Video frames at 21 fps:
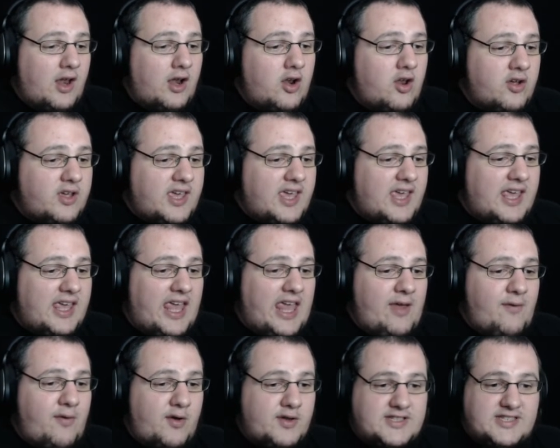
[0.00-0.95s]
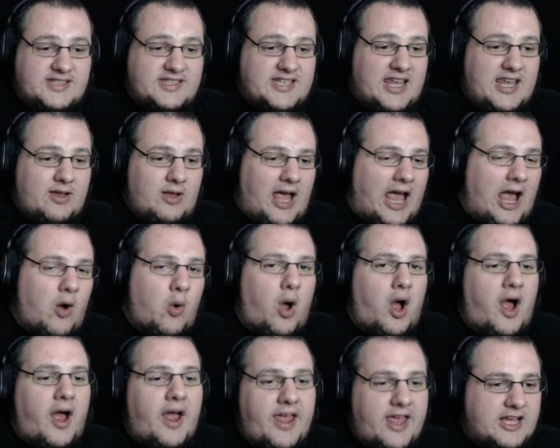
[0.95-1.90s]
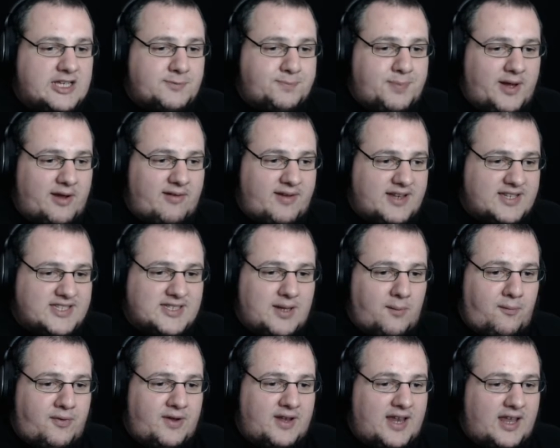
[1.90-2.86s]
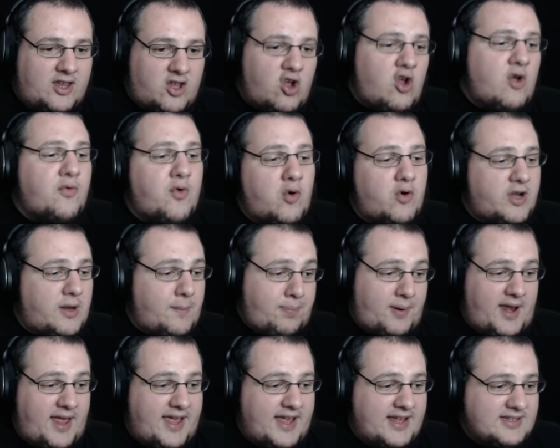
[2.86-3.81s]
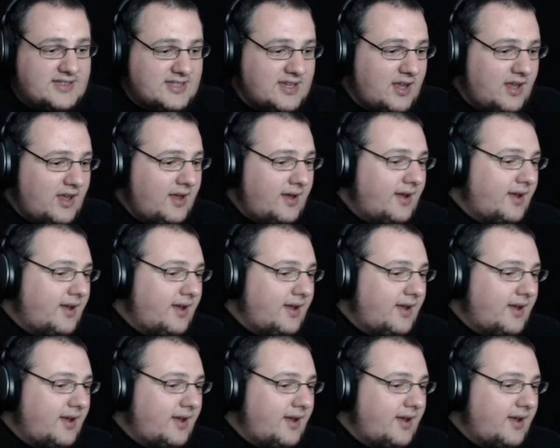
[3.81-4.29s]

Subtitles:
looking either to see how I experienced something that you've already played.